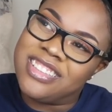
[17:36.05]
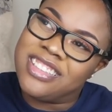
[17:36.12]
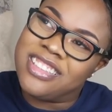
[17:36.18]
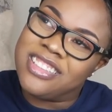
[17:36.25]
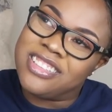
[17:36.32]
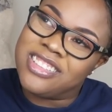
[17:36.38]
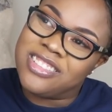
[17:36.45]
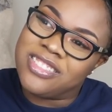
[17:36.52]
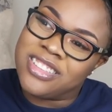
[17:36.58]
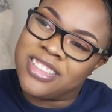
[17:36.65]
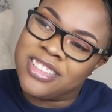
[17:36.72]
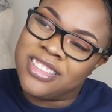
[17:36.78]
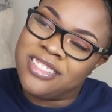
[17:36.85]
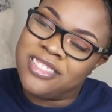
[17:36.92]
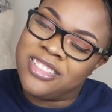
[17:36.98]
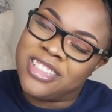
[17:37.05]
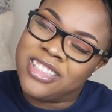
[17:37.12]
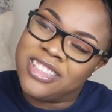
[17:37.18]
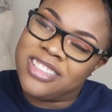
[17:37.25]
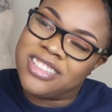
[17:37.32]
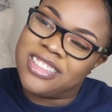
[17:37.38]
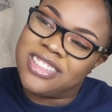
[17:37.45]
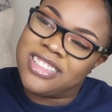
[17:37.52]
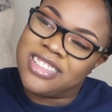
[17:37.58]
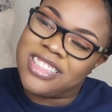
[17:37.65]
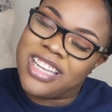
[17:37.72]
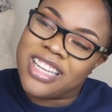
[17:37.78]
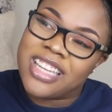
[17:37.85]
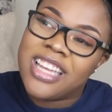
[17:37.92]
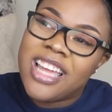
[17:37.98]
of those wor words is
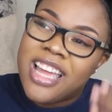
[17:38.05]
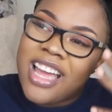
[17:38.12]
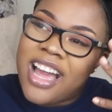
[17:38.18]
like,